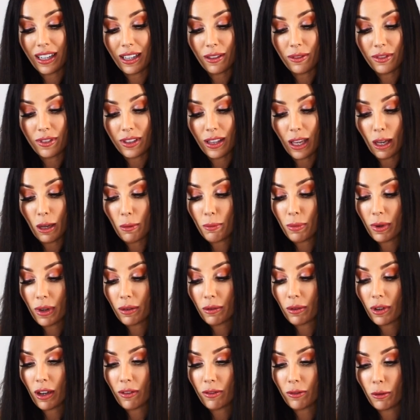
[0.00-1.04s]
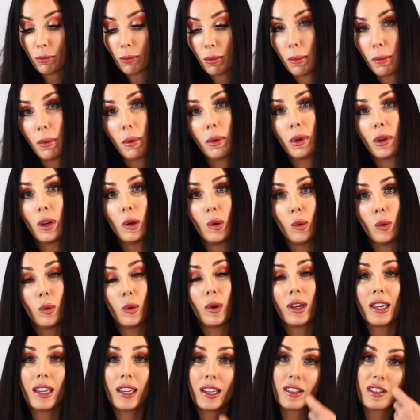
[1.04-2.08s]
loves that, but we have to remember we're all
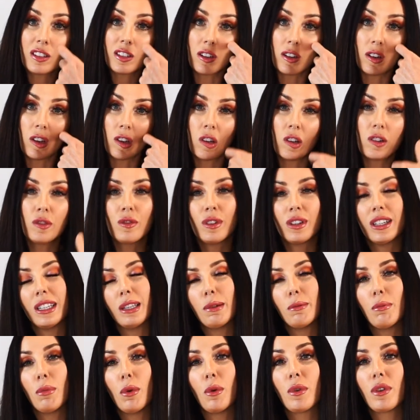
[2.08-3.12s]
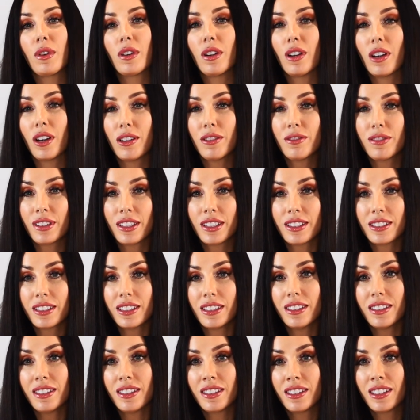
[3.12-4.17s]
here to learn really important life
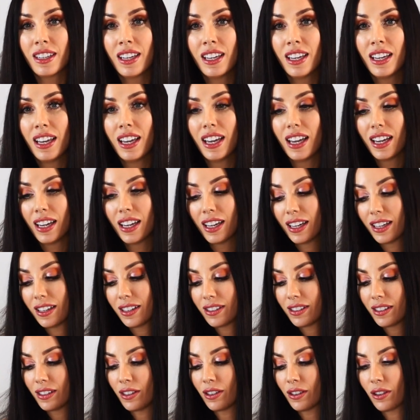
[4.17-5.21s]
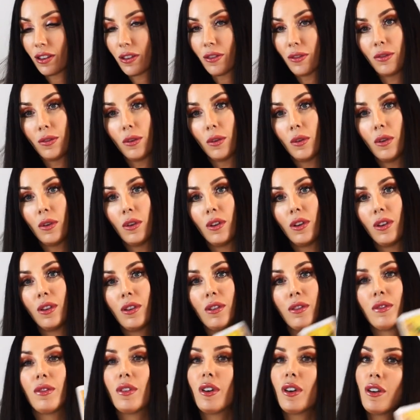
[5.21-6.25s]
lessons. And, you know, the Four
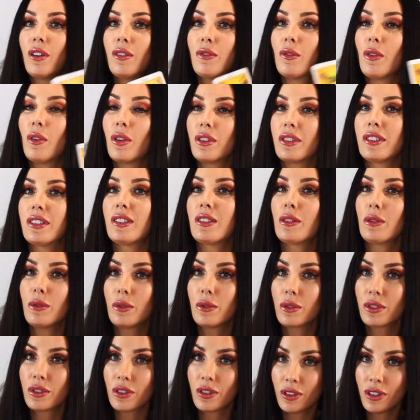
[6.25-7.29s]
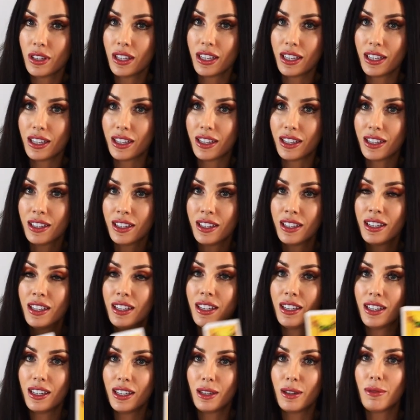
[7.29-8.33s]
of Wands is also here,
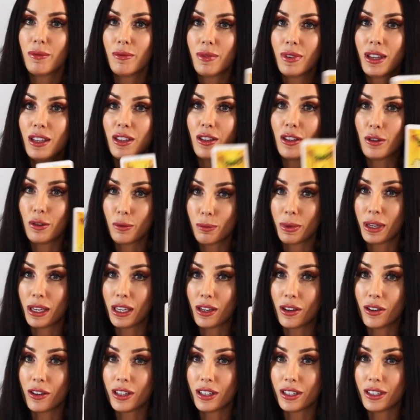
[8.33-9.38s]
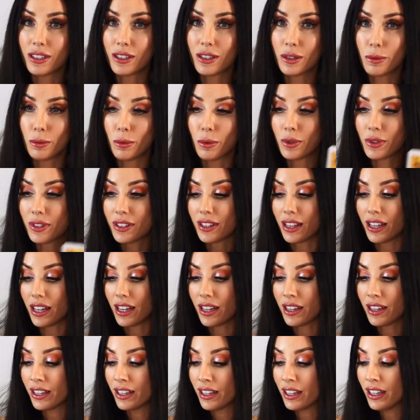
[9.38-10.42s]
and you're being guided towards
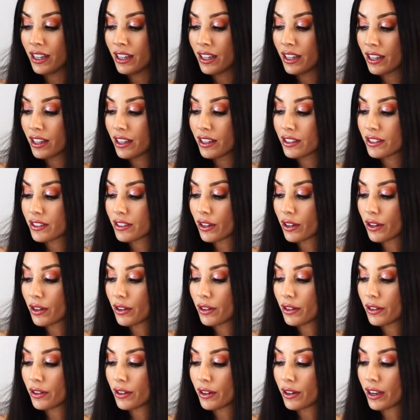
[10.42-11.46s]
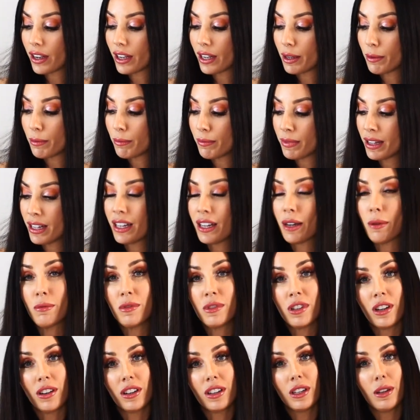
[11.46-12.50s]
that. So I'm
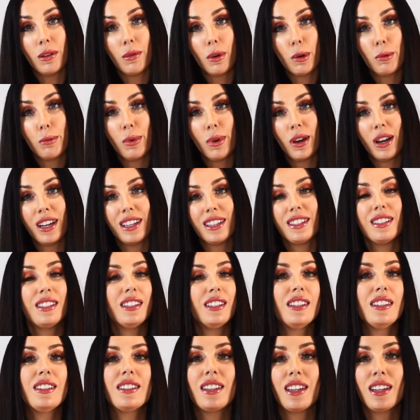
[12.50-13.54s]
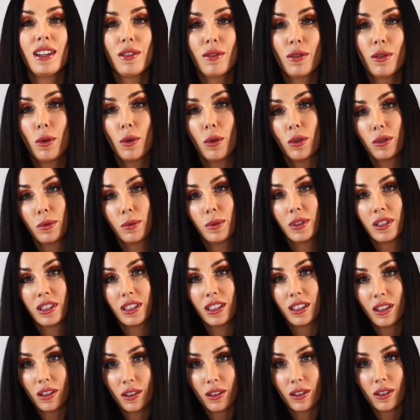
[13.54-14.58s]
cheering you on, Pisces, and of course
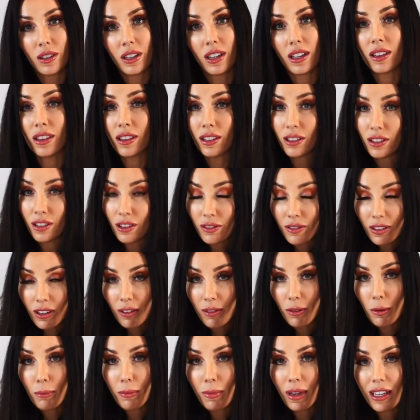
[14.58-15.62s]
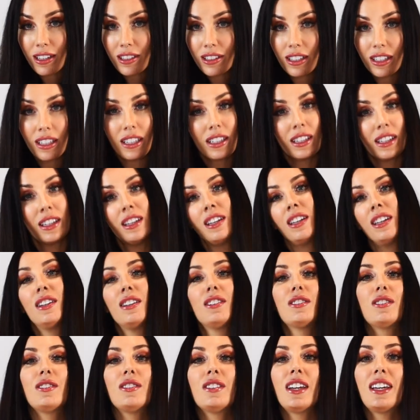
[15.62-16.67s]
wishing you a lot of love and magic.
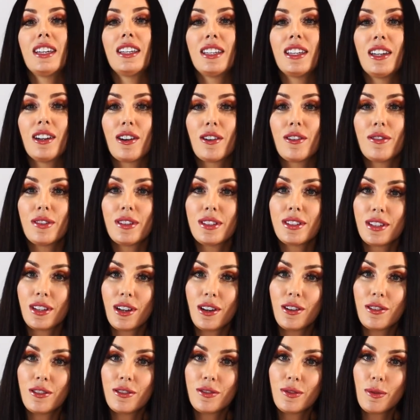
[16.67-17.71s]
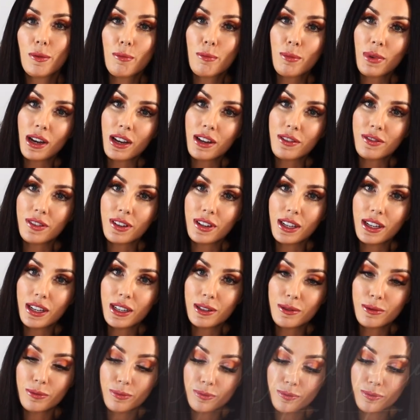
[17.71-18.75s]
Do take care of yourself. Bye for
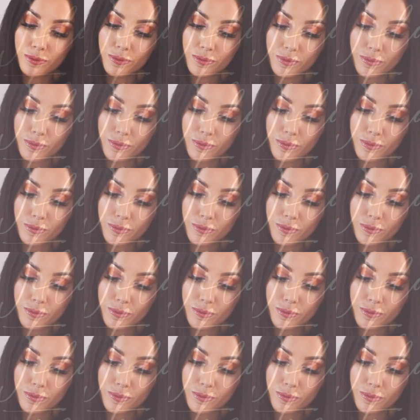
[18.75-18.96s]
now.